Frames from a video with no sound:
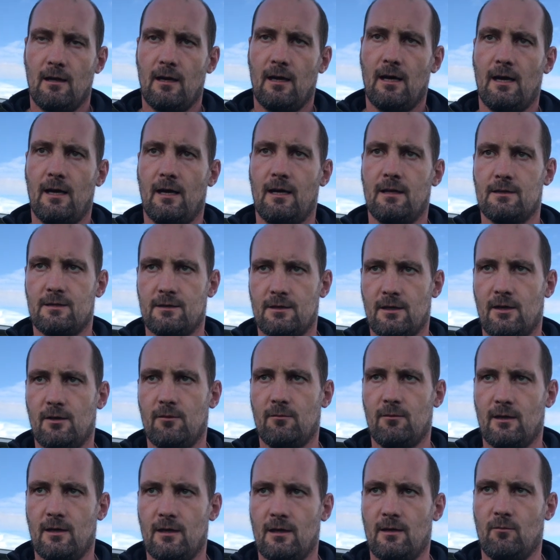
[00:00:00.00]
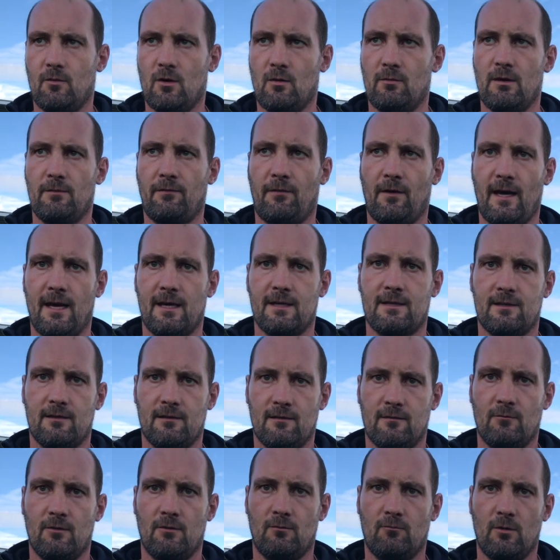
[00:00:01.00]
and so uh, we'll reflect.
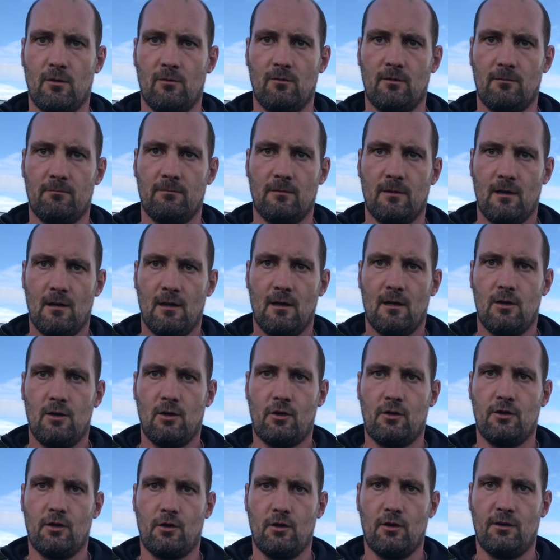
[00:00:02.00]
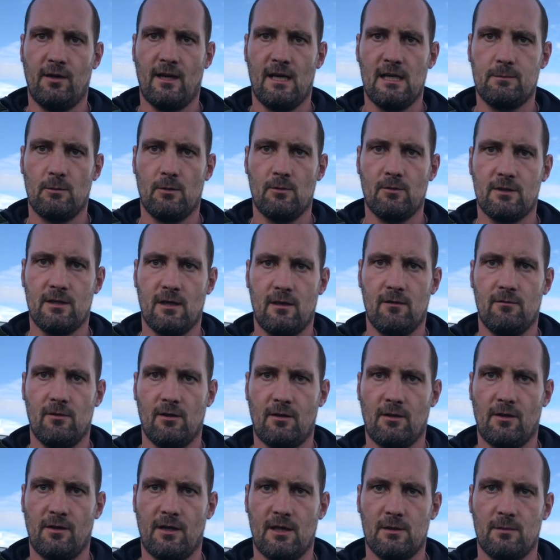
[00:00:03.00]
We'll, we'll, look at the good things, but also
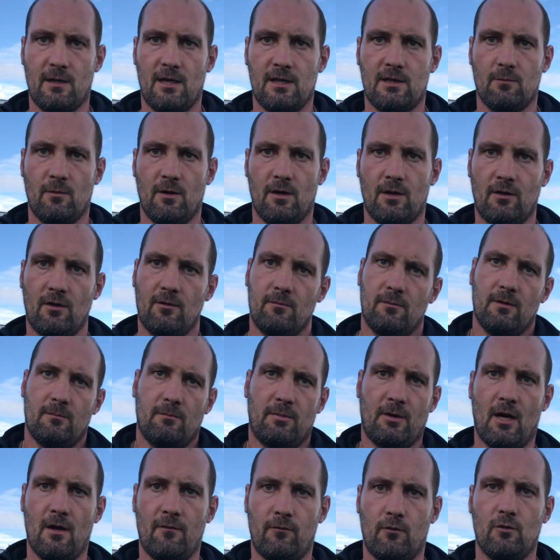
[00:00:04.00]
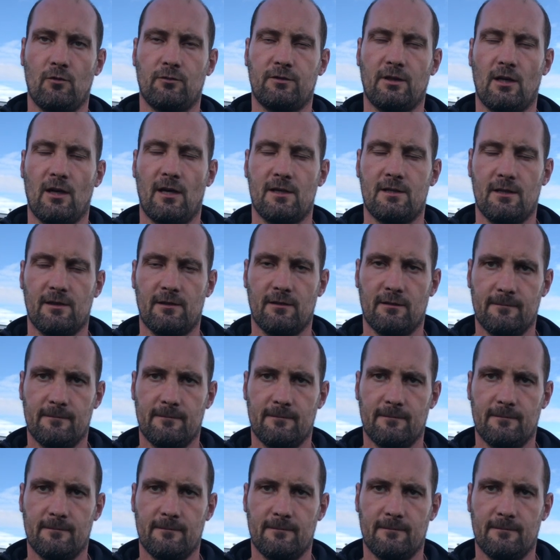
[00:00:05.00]
look at the things we need to work on. But, but overall, delighted.